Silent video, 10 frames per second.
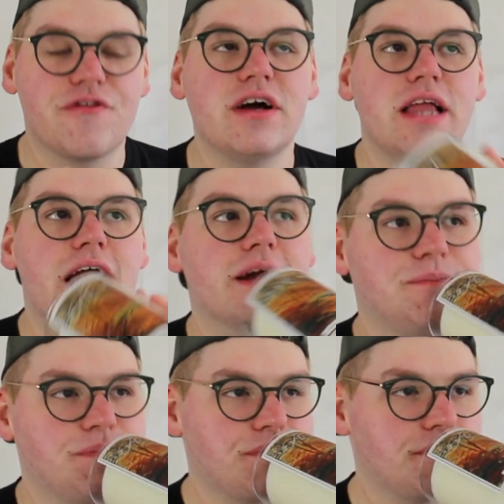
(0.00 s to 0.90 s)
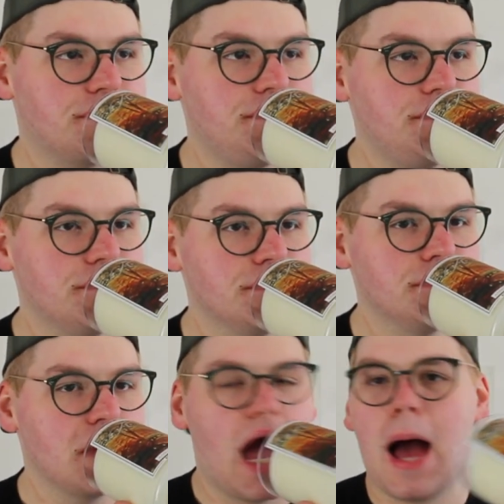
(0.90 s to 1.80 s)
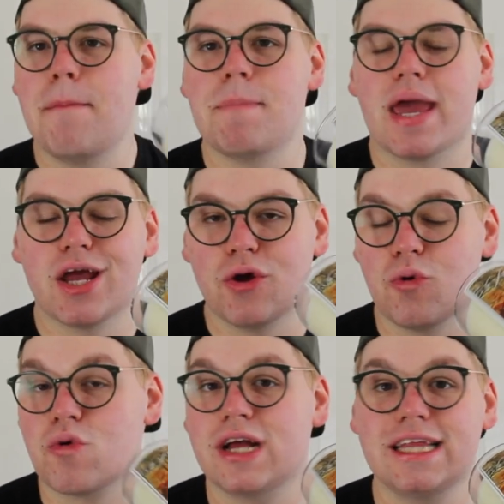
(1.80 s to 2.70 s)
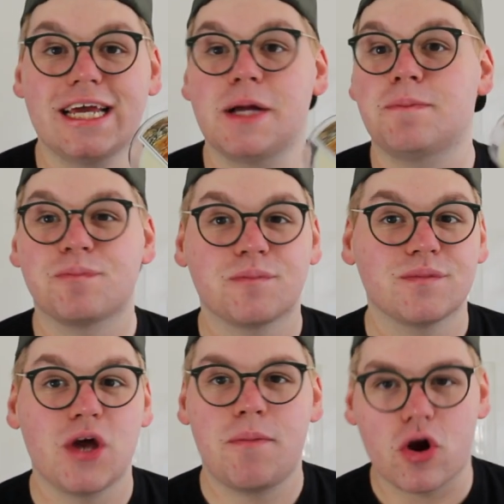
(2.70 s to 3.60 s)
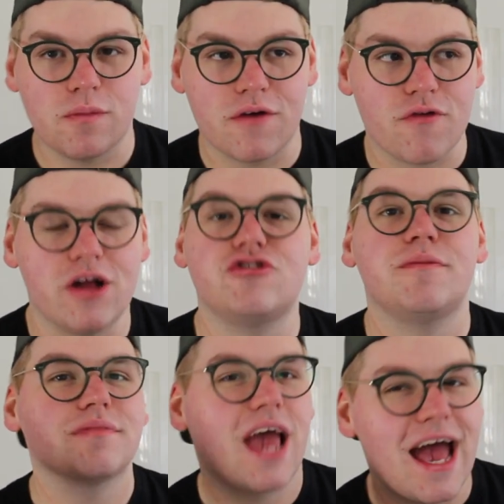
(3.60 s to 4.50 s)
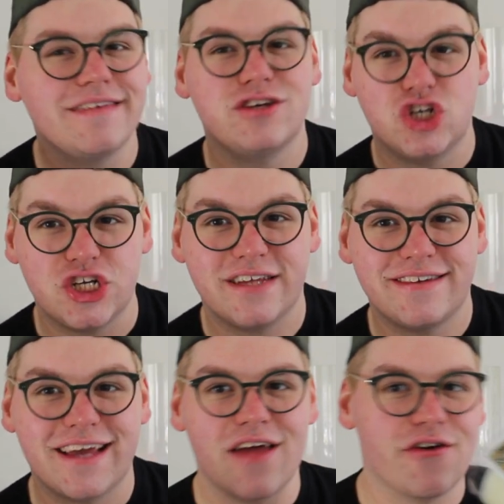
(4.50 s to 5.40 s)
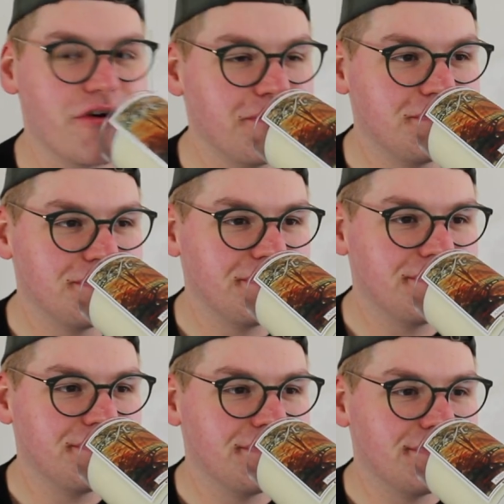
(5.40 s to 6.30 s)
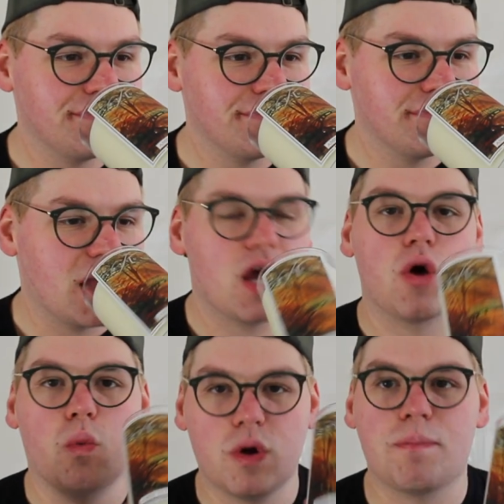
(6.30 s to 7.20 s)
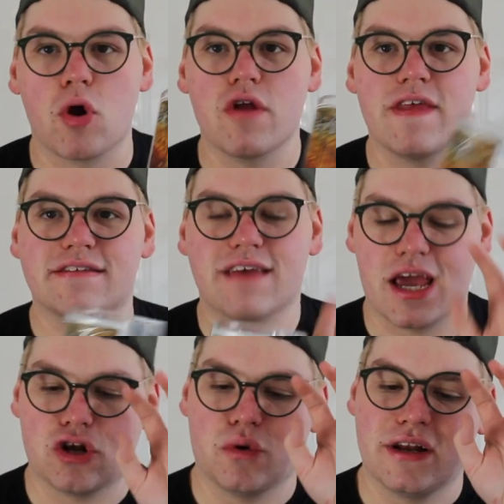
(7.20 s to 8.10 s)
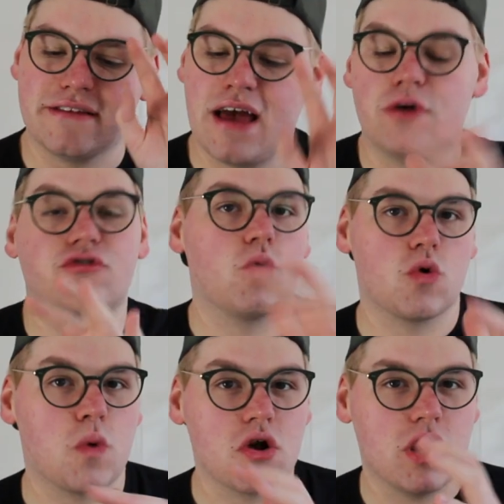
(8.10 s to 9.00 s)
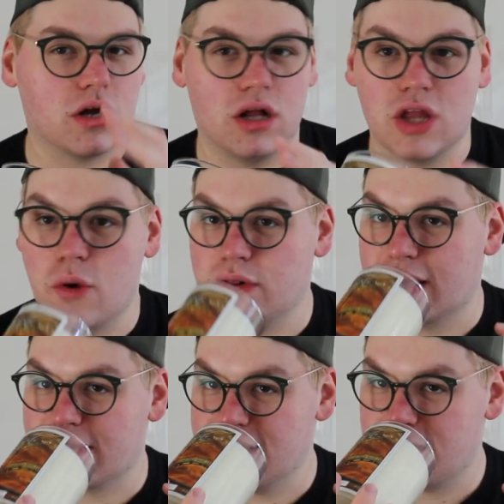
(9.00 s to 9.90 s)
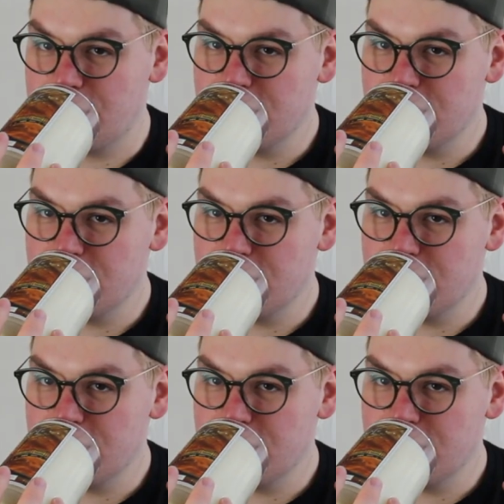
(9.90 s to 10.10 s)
feel like a man who really, pardon my French, has his shit together would burn this candle in his house or wear a cologne like this.